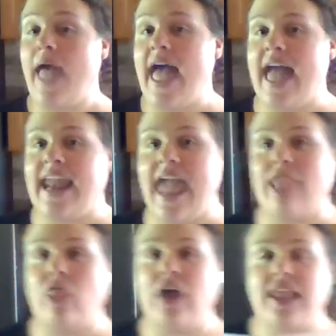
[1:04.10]
ahead
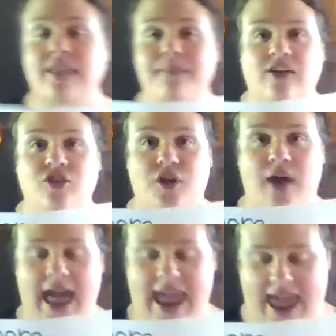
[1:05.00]
and look at the picture
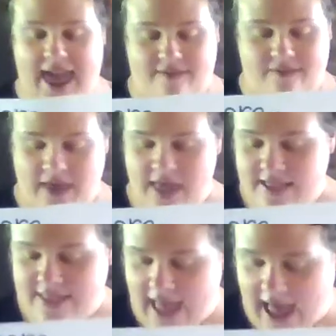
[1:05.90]
I have.
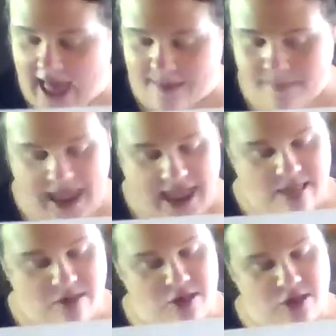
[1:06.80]
Tom
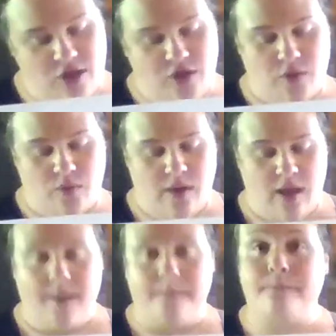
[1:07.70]
and Sue
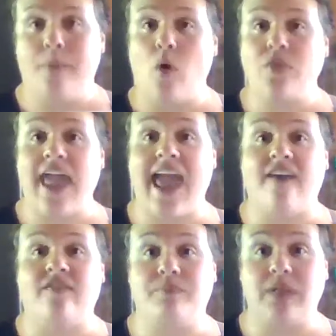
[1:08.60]
both
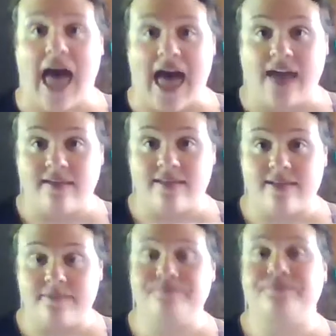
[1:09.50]
have
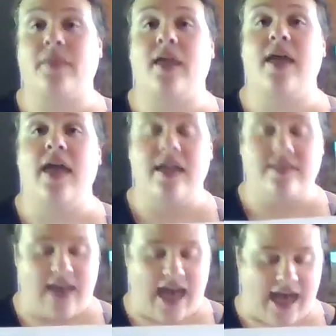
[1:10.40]
blocks.
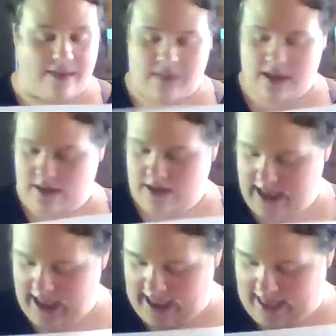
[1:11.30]
Tom
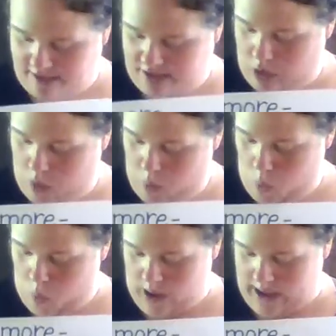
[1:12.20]
has
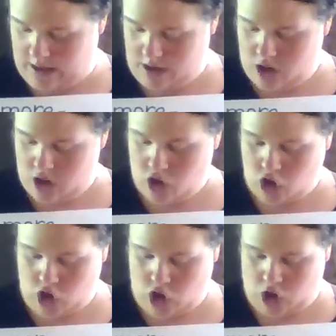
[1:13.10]
1,
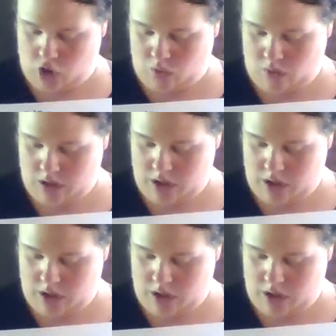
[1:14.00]
2,